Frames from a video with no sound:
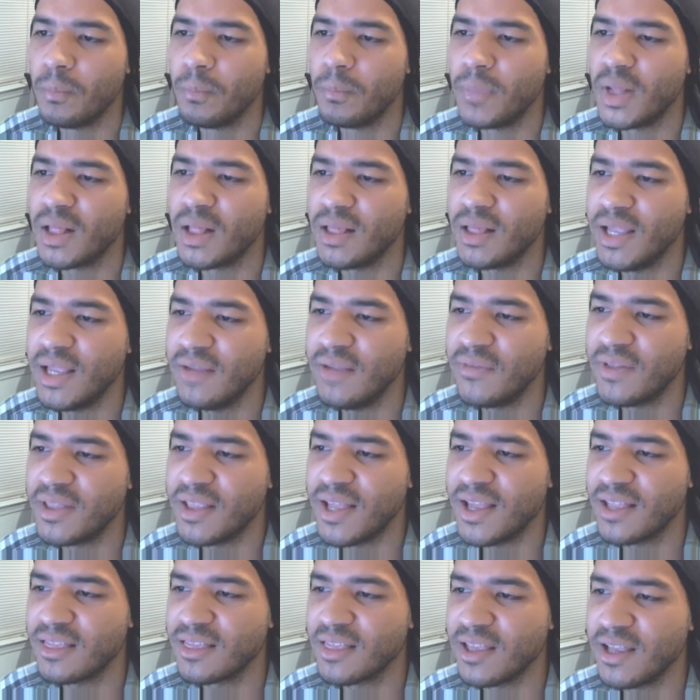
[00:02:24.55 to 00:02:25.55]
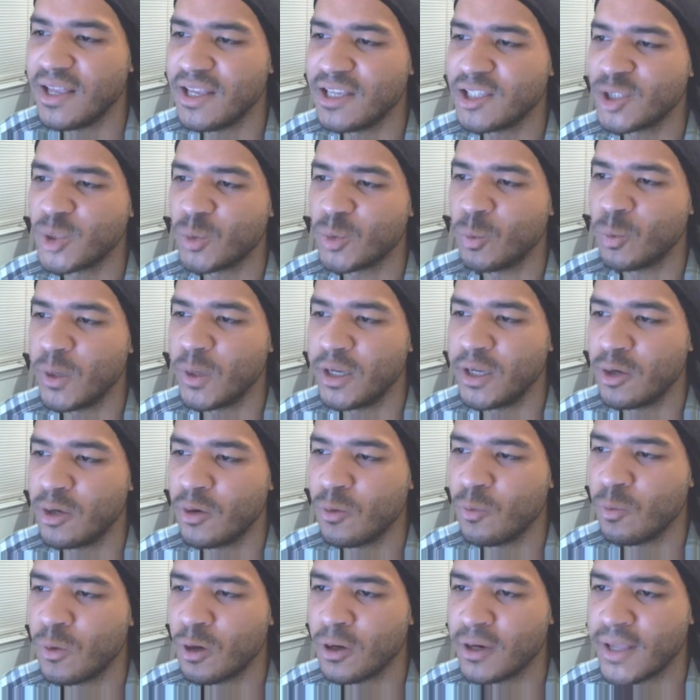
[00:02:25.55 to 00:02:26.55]
Believing that things
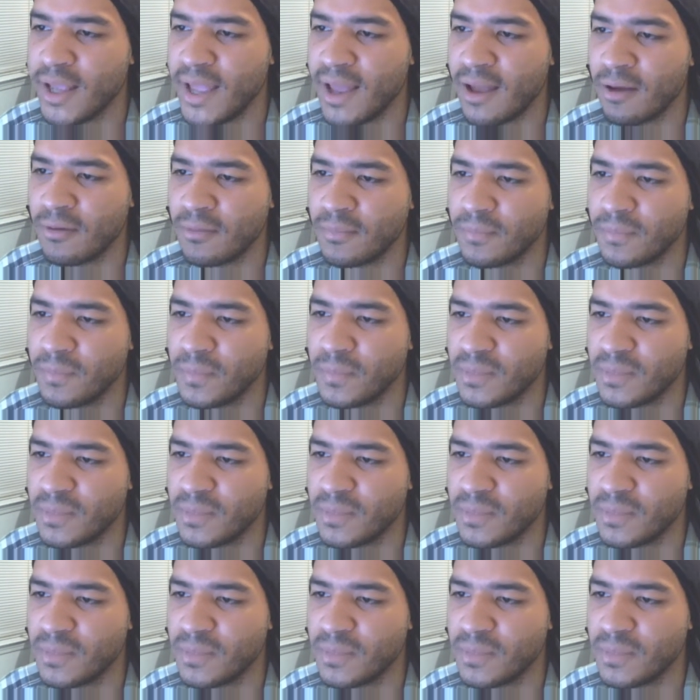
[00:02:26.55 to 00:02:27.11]
will work out.